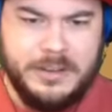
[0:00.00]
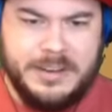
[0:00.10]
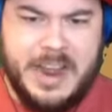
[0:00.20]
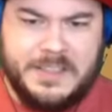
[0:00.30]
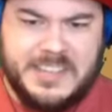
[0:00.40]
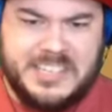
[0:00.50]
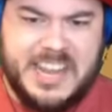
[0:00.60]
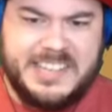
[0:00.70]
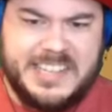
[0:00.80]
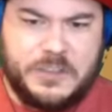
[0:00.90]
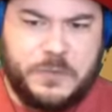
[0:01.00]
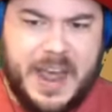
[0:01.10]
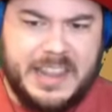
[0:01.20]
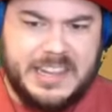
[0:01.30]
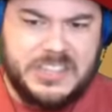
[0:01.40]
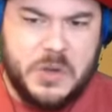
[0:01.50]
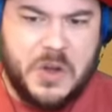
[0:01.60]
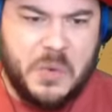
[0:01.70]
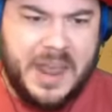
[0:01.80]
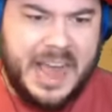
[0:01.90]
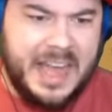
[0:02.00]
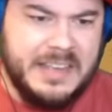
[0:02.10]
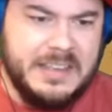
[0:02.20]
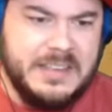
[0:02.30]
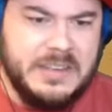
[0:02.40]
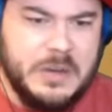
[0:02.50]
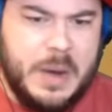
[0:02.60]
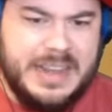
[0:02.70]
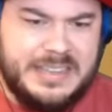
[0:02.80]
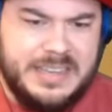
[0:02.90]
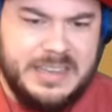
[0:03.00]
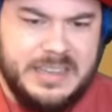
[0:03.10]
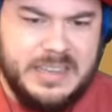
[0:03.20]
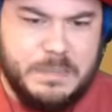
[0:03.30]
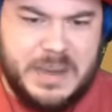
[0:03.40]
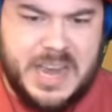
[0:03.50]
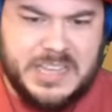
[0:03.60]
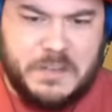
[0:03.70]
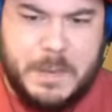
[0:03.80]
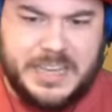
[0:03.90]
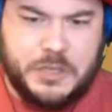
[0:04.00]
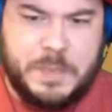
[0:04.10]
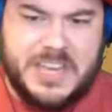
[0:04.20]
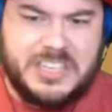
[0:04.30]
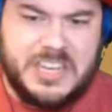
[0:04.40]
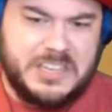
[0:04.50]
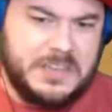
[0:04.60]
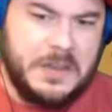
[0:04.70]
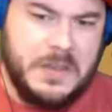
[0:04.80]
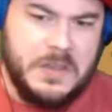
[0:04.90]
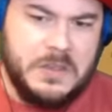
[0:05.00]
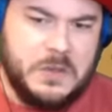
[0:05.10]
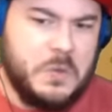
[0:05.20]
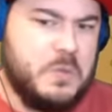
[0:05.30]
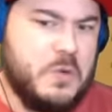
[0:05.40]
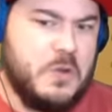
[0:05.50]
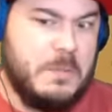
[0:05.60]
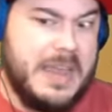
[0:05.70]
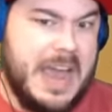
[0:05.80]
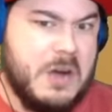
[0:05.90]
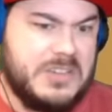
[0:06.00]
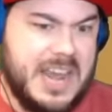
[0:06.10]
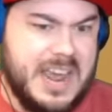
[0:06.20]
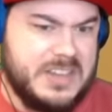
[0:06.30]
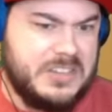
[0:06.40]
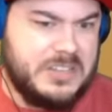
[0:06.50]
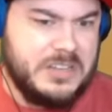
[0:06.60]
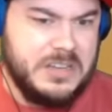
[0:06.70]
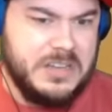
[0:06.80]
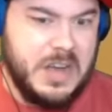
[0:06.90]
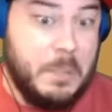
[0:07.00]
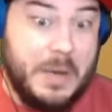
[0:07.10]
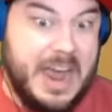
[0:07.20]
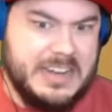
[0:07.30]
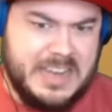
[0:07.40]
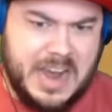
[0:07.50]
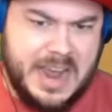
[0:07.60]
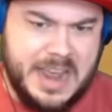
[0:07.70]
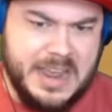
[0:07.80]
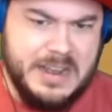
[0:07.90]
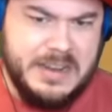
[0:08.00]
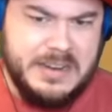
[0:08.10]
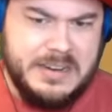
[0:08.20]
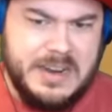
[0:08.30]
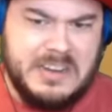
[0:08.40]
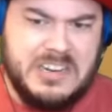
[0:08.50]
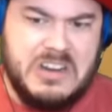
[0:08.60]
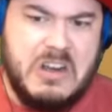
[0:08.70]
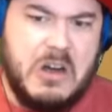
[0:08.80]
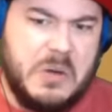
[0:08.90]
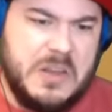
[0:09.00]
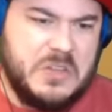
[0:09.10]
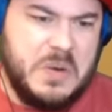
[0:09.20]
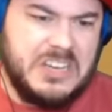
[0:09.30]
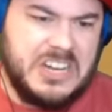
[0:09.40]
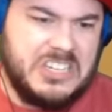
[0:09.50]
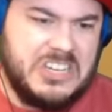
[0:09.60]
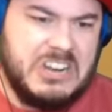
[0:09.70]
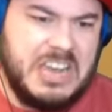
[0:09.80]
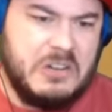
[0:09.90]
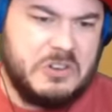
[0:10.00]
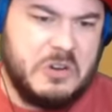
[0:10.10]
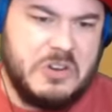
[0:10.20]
Not the senseless violence, you gorilla. What? Because of my species? You rule me out as a bad guy. I didn't always want to suck out your